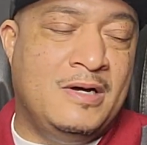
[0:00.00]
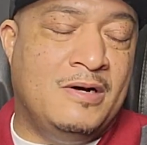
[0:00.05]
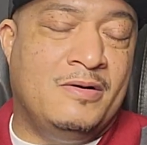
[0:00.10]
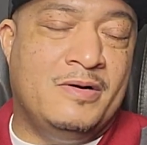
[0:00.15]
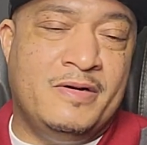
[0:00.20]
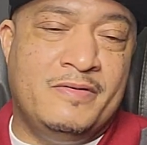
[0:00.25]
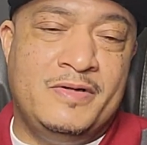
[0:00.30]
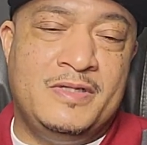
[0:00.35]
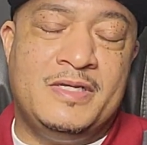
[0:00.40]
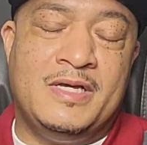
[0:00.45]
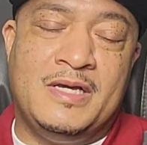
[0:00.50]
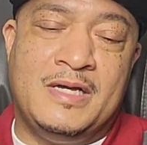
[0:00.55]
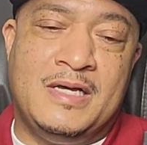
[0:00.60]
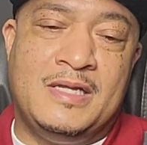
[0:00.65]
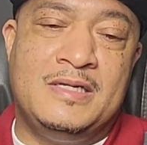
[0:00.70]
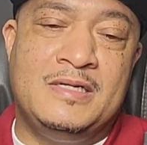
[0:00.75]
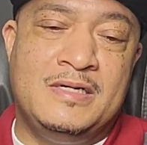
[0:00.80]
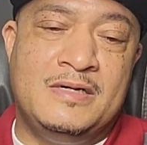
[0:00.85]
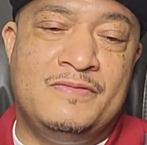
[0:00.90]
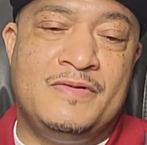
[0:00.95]
on everything
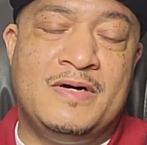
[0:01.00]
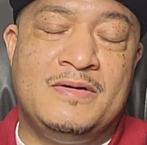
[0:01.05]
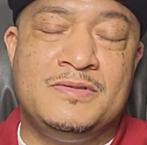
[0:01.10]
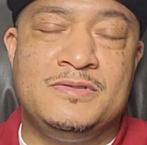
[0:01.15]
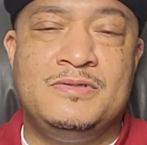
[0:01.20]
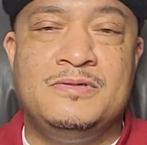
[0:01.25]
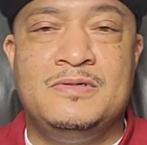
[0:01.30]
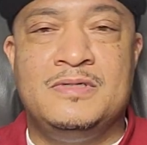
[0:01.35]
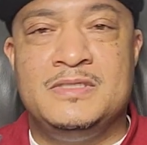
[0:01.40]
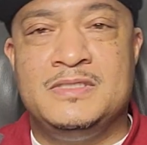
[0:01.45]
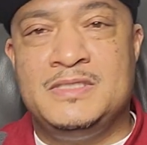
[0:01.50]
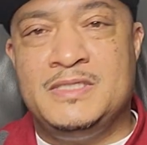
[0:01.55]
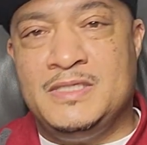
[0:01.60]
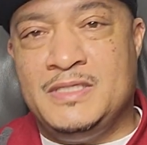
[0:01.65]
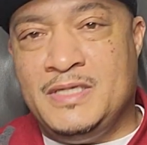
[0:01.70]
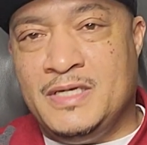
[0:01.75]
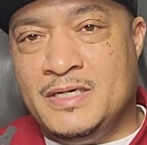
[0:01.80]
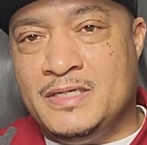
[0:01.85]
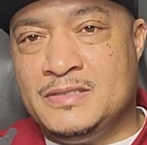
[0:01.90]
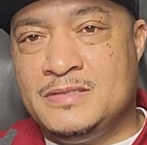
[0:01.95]
I love, I was going to
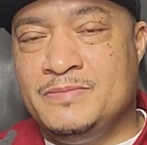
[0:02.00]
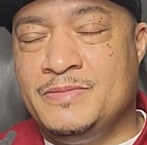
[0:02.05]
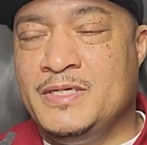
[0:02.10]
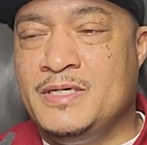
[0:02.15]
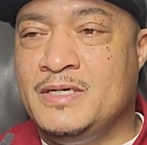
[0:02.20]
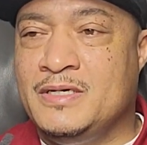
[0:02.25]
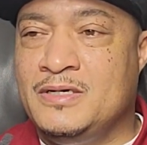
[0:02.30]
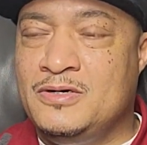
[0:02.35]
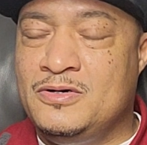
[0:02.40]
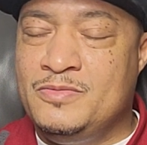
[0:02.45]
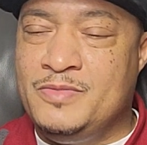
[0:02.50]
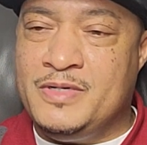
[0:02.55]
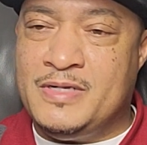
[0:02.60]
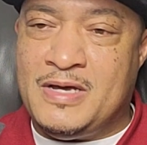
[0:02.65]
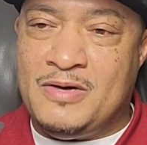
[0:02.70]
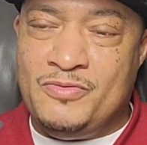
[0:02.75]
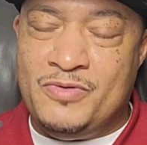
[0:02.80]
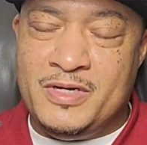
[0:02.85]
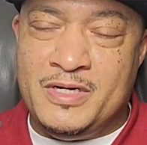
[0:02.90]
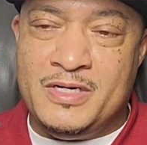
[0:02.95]
see Guess Man, homie. And
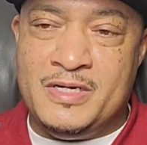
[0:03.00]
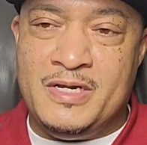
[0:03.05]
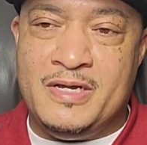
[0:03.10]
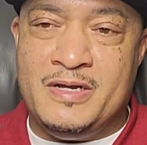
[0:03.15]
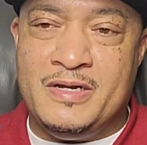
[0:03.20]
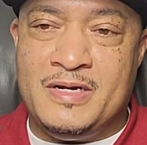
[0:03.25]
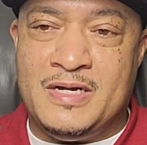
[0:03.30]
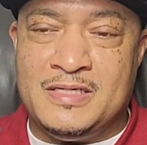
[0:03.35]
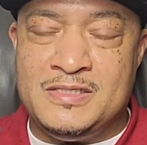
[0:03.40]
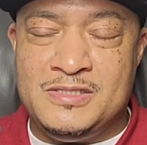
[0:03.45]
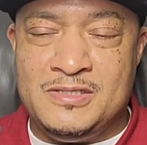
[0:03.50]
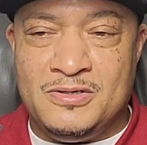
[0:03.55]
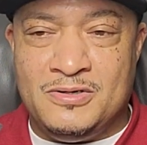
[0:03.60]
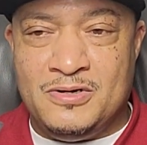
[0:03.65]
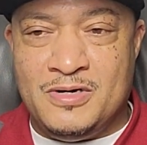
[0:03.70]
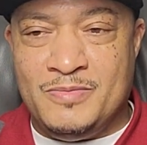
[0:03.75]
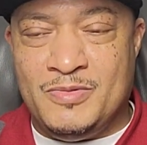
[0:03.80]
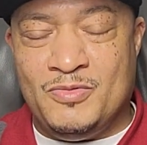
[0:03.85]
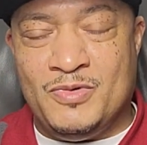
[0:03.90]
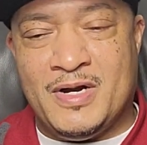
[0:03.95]
I went in there and I saw him.